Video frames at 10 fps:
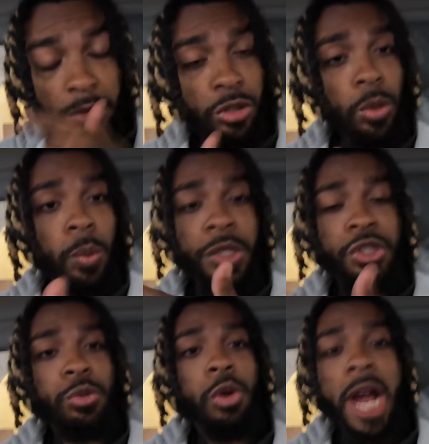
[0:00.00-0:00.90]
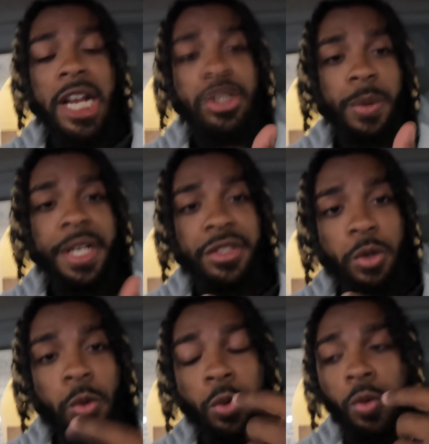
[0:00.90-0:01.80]
So once you graduate
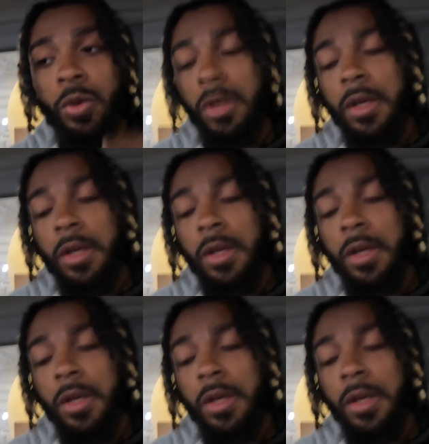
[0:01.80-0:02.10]
school,